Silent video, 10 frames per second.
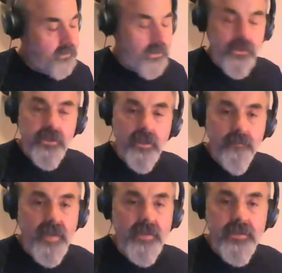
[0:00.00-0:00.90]
just the
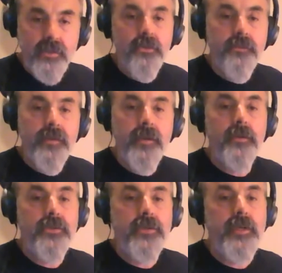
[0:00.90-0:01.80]
basic
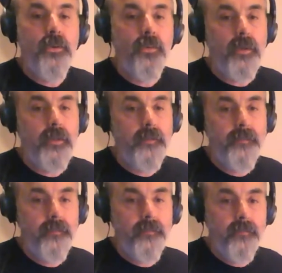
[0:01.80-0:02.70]
2-fingered C chord.
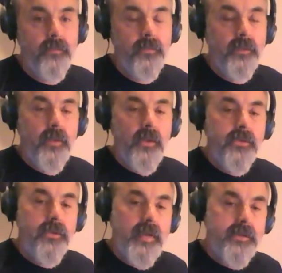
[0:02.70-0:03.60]

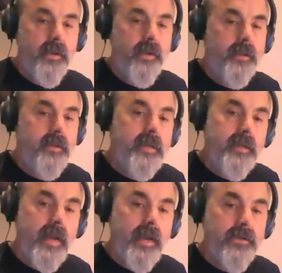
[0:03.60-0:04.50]
So that's on the D
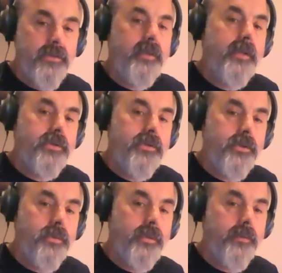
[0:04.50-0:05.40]
and A string, that's
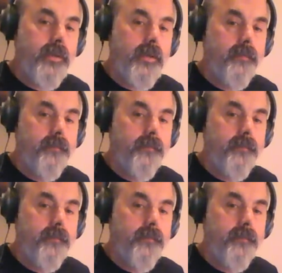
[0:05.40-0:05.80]
2 and 3